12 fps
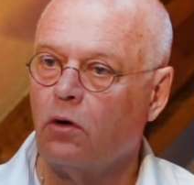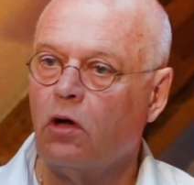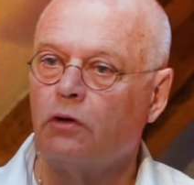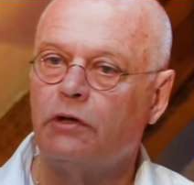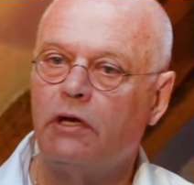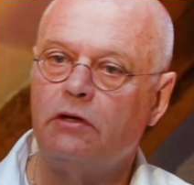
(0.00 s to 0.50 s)

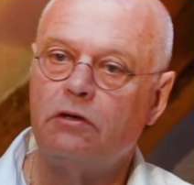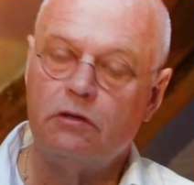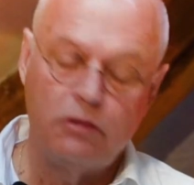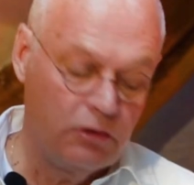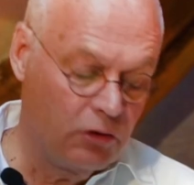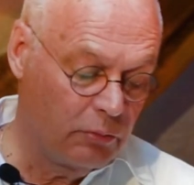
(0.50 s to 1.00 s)
all
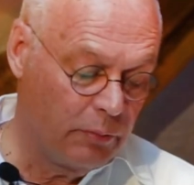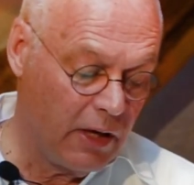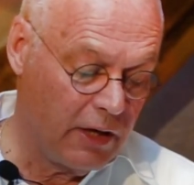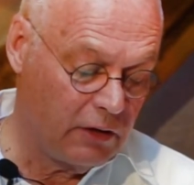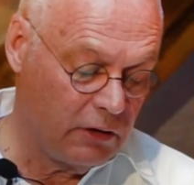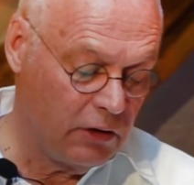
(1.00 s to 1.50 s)
tensions in your
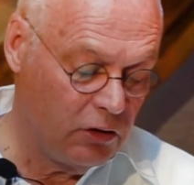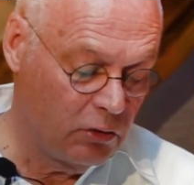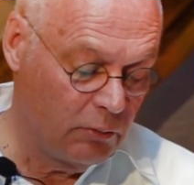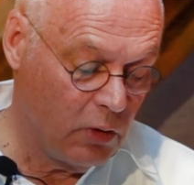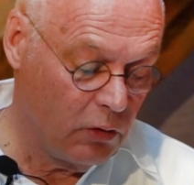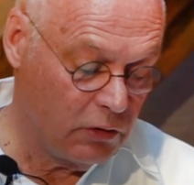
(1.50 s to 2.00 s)
body, in your
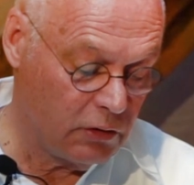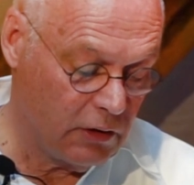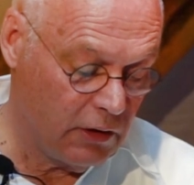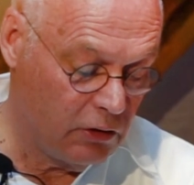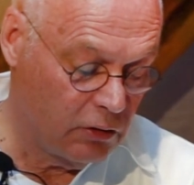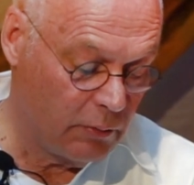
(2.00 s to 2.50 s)
emotion,
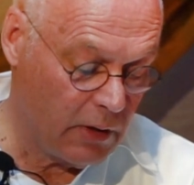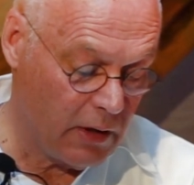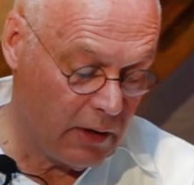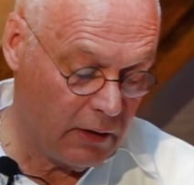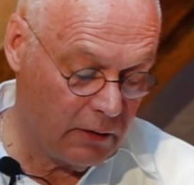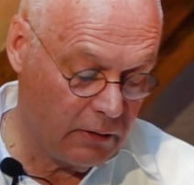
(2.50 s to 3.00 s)
in your mind.